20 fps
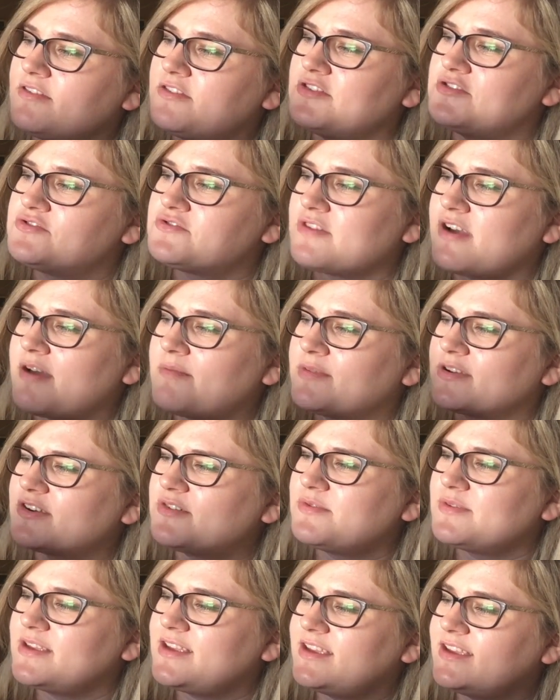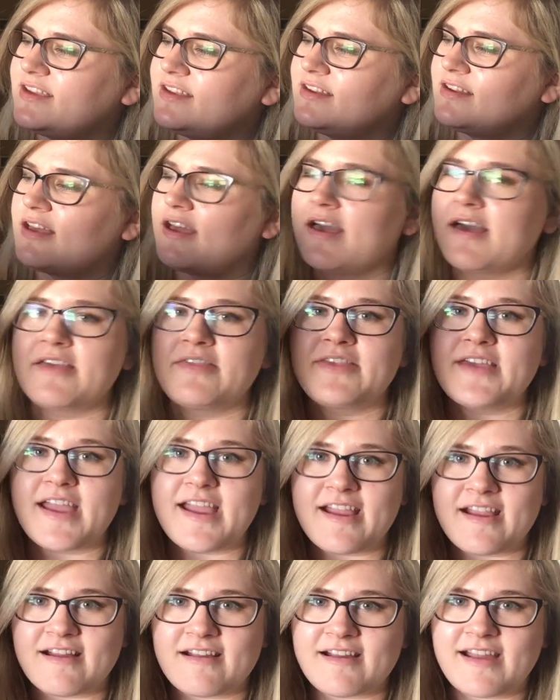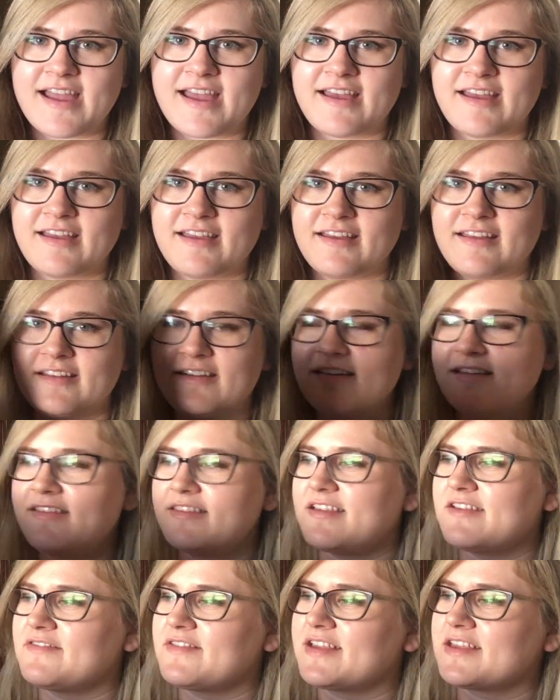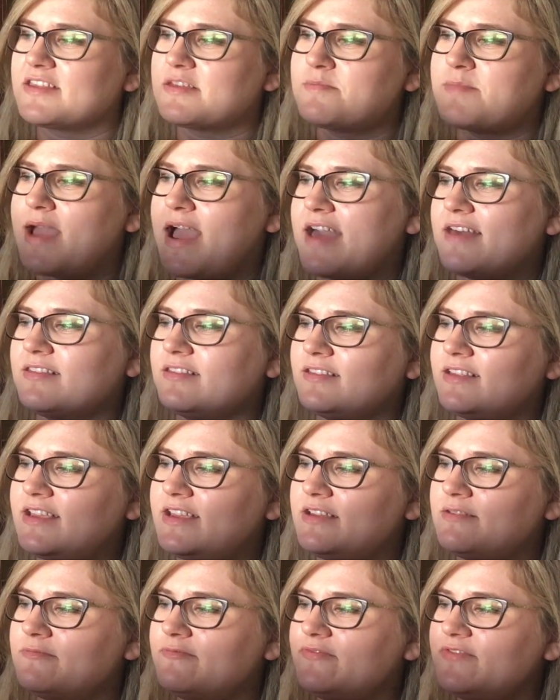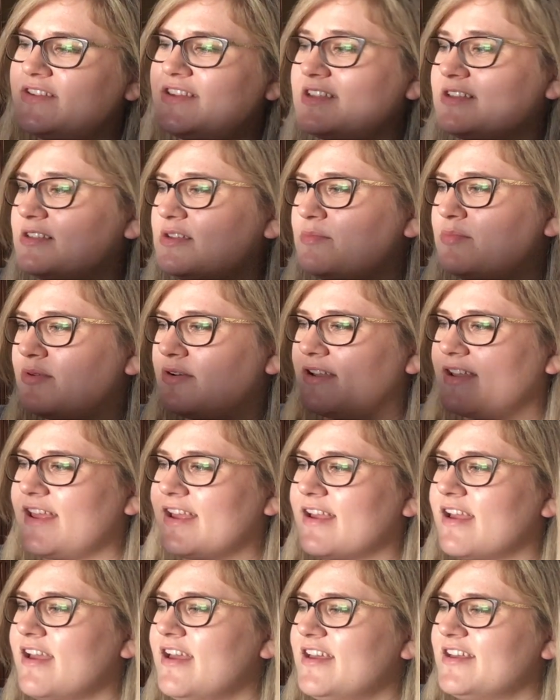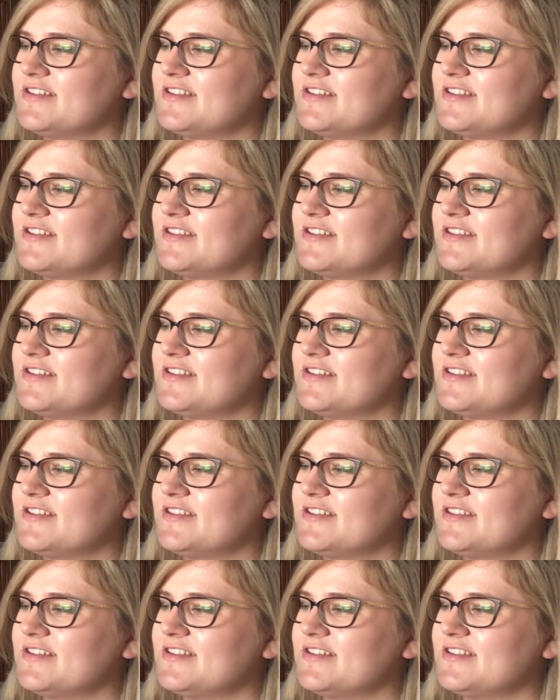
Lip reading: the drama queen, the airhead, they have like the mathlete, vanilla pudding.